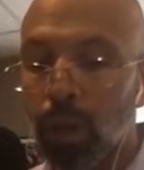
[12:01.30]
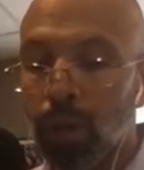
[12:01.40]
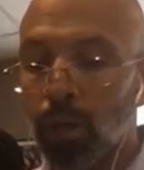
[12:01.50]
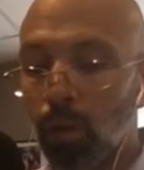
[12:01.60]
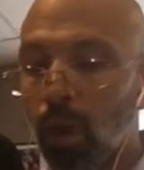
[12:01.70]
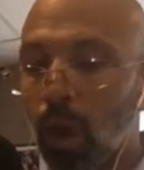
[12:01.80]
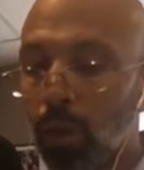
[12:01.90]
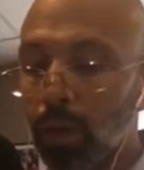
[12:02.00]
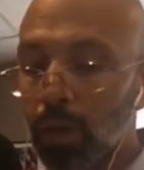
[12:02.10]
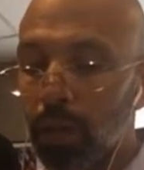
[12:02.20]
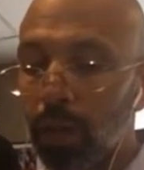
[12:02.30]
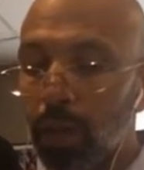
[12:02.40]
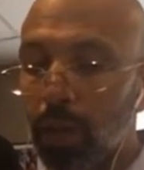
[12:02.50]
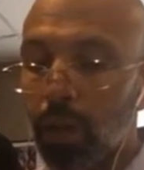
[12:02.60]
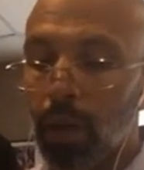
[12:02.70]
calling,
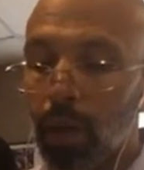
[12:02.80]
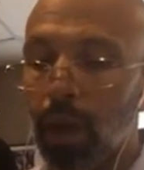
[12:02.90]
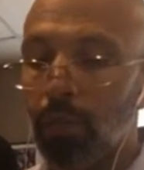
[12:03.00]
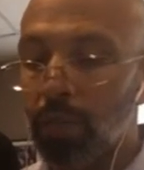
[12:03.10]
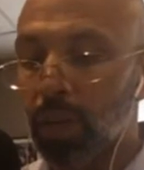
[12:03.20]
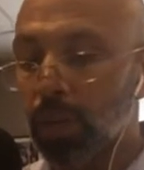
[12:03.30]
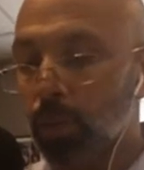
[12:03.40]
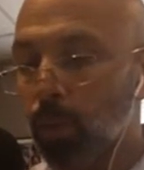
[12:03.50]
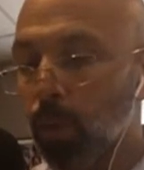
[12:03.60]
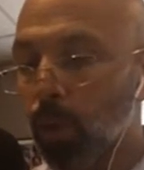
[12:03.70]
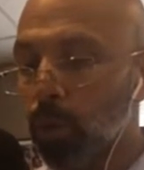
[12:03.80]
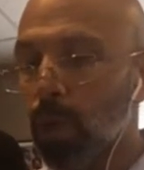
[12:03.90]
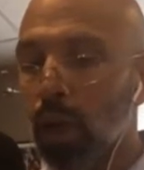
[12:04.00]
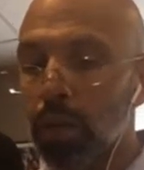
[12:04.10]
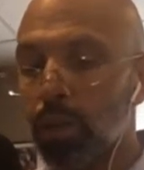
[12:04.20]
sending
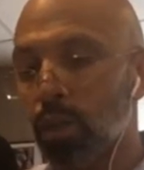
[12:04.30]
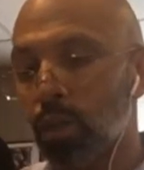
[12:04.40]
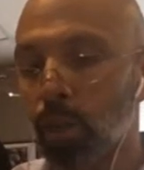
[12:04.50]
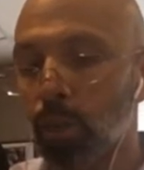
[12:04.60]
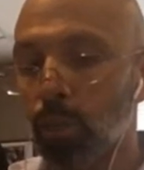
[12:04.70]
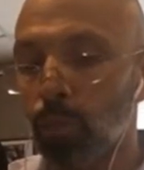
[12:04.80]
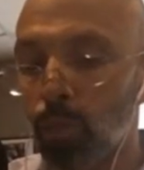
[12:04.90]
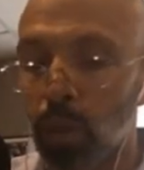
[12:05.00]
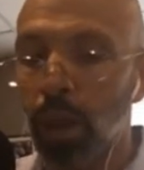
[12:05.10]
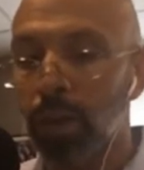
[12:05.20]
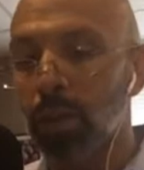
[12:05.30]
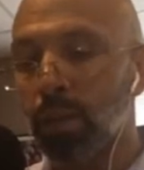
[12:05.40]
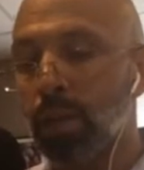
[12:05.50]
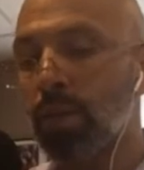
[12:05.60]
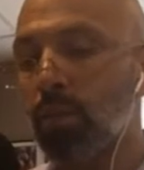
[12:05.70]
postcards, some door knocking,
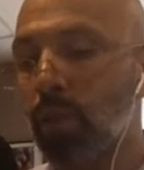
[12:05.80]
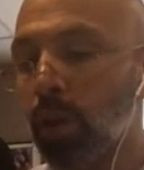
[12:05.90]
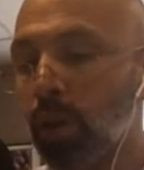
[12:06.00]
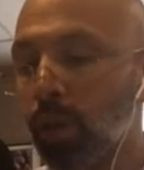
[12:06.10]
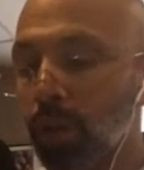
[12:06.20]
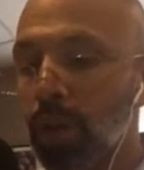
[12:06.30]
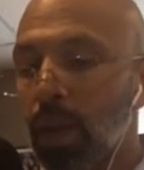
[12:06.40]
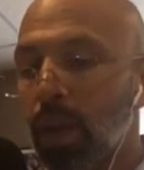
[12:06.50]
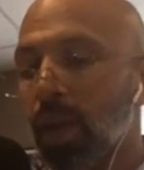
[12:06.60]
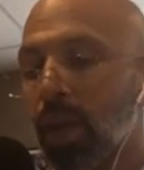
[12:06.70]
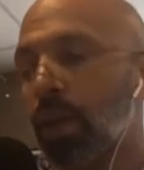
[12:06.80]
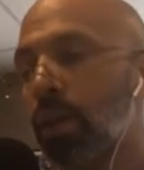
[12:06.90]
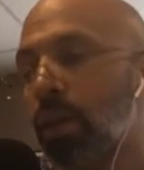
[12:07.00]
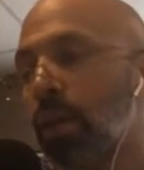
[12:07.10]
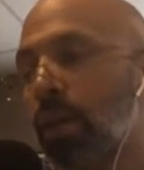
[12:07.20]
emailing, and then running
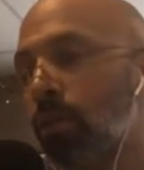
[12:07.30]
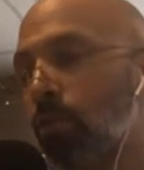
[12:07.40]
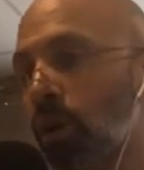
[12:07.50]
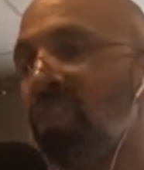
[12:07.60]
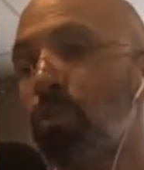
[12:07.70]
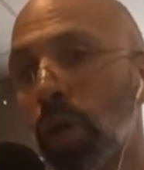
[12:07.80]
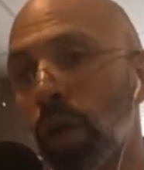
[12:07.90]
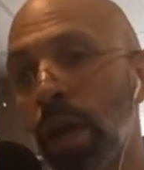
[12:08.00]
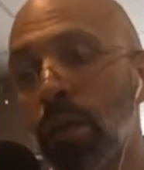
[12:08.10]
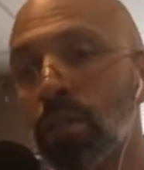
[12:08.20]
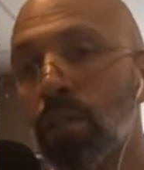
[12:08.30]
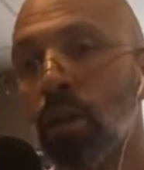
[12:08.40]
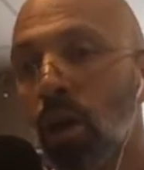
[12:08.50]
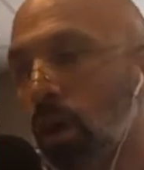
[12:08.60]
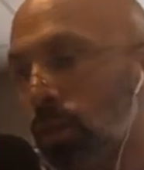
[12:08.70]
Facebook ads, all
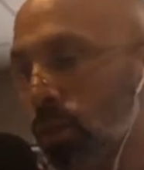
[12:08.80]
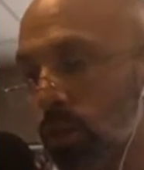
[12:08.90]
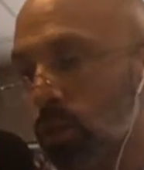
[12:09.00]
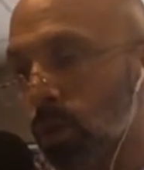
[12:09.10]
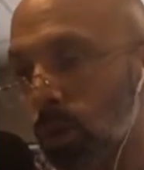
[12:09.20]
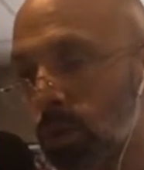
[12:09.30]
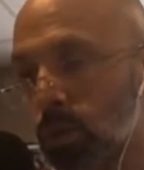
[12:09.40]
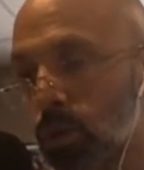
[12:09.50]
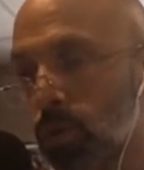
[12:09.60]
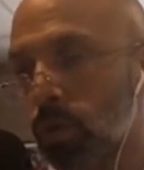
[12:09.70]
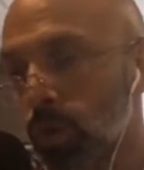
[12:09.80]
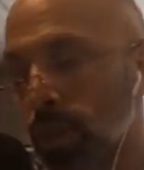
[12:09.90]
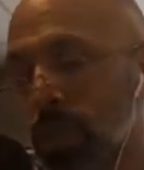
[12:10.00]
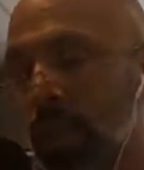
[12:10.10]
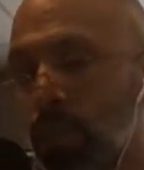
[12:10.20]
to a
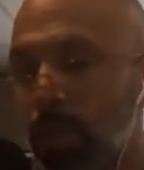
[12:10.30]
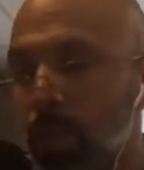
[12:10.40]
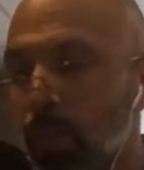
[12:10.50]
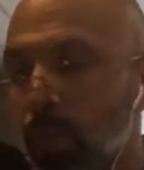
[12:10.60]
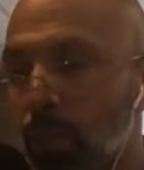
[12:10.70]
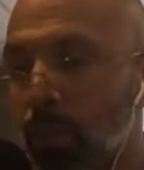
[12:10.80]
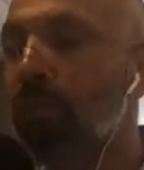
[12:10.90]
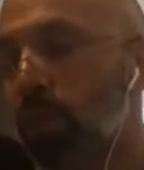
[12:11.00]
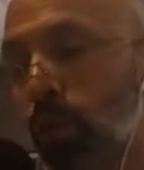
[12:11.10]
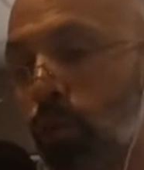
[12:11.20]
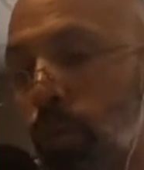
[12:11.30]
database of about 1,500